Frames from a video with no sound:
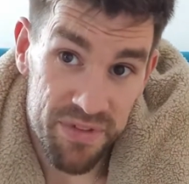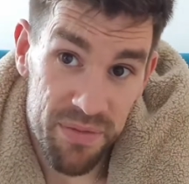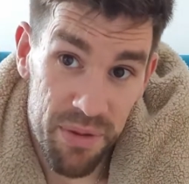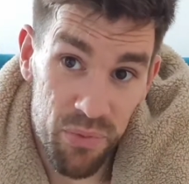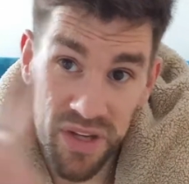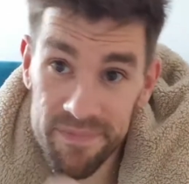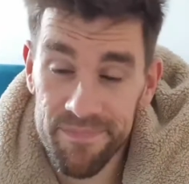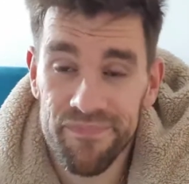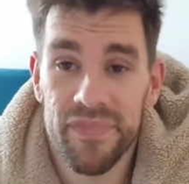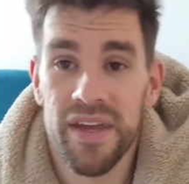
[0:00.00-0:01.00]
tip number 1
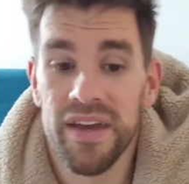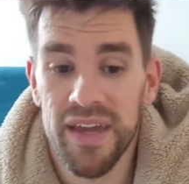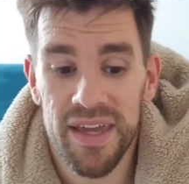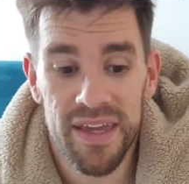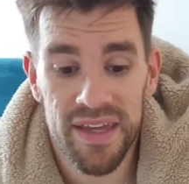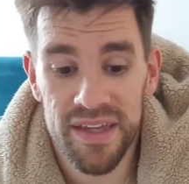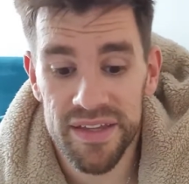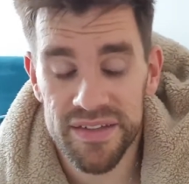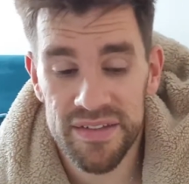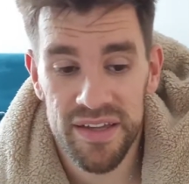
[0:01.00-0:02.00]

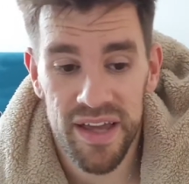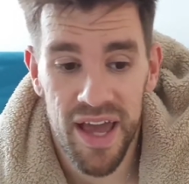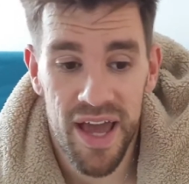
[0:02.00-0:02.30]
is